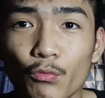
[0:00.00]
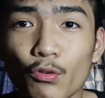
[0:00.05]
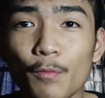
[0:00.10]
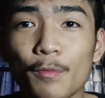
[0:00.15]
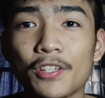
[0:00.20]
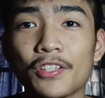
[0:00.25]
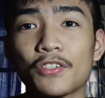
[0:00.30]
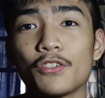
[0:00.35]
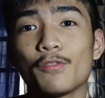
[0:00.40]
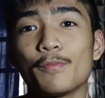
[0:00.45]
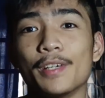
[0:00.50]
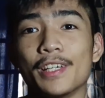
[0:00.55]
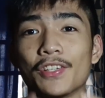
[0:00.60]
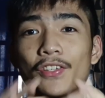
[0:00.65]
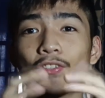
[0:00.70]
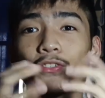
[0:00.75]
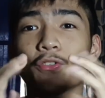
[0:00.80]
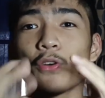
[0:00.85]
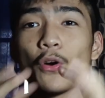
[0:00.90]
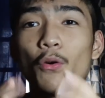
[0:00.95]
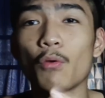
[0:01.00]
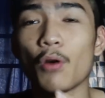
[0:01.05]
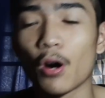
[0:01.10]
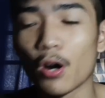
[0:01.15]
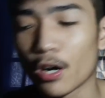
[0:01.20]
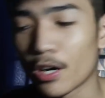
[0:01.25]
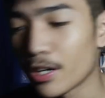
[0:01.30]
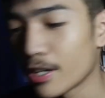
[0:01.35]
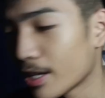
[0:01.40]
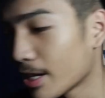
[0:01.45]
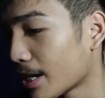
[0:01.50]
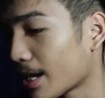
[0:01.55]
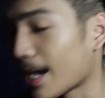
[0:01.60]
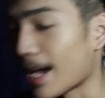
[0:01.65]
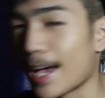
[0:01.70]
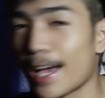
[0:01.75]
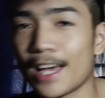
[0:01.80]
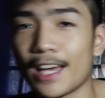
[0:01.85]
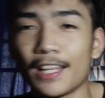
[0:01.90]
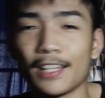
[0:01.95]
Rubik's Cube is so hard,
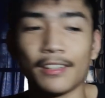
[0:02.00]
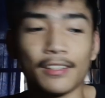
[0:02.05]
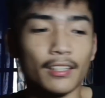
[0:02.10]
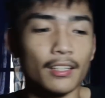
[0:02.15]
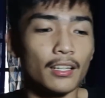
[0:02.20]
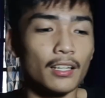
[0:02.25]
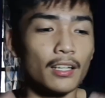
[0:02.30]
and